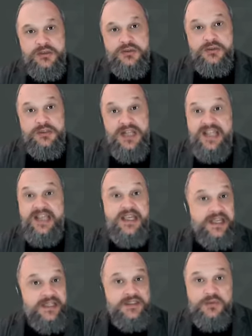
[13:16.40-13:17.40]
linking it
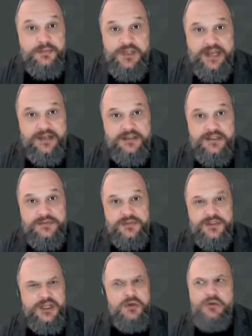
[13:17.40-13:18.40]
to objectives,
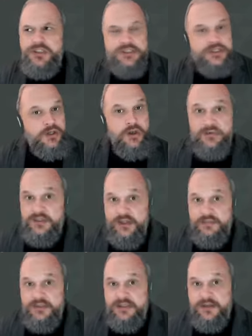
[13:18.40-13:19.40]
not just the long-term
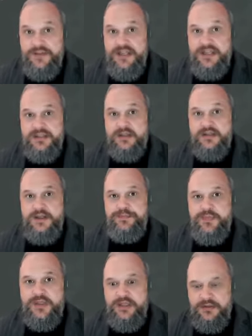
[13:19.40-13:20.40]
stuff either
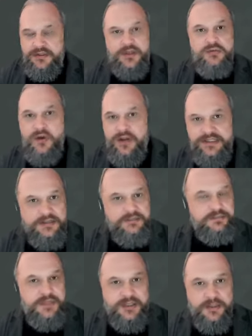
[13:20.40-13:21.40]
you know the mm-hmm. horizon
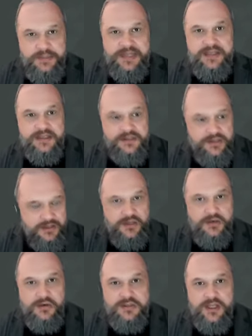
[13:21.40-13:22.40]
and the big and the, and the
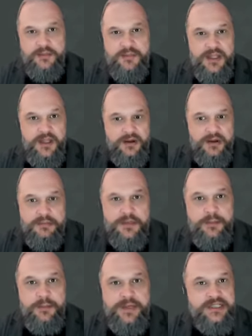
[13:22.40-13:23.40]
long term
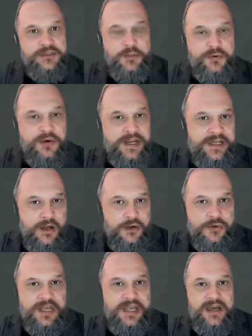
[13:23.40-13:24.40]
companies operate in
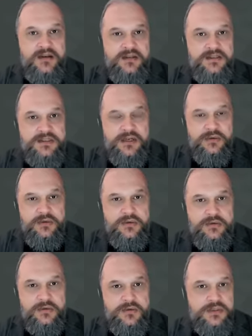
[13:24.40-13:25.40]
okrs now
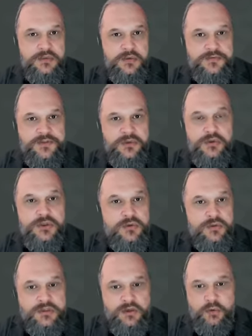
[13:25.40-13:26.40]
all too often or
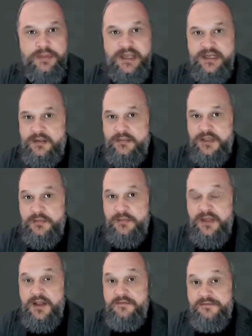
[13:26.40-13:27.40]
short or medium term
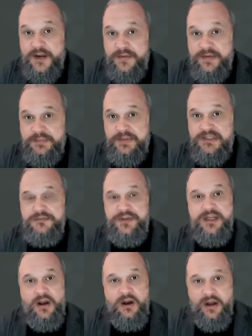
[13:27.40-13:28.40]
very specific
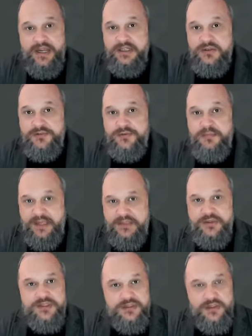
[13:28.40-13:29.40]
highly driven
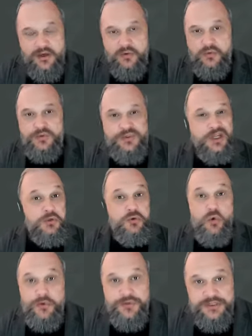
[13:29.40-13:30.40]
metrics goals
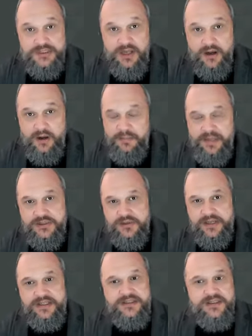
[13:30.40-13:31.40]
north star
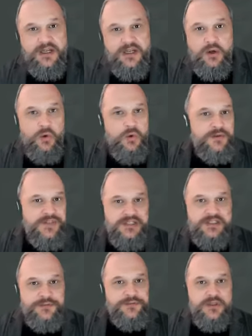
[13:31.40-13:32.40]
metrics all of these
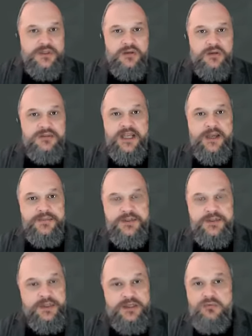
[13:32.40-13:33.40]
different concepts have
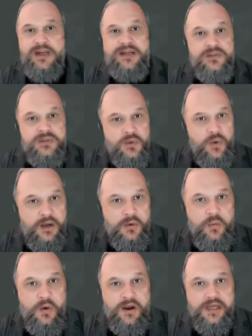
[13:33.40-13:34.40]
been around quite a
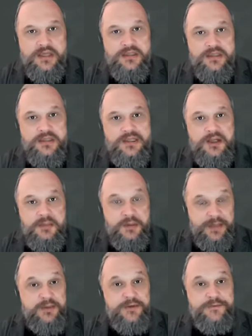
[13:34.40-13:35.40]
while but people
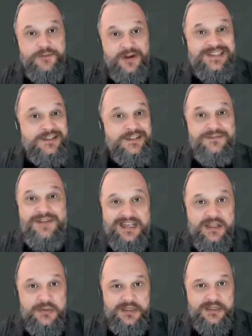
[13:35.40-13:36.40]
are finding value
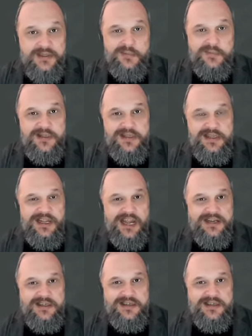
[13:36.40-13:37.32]
in them and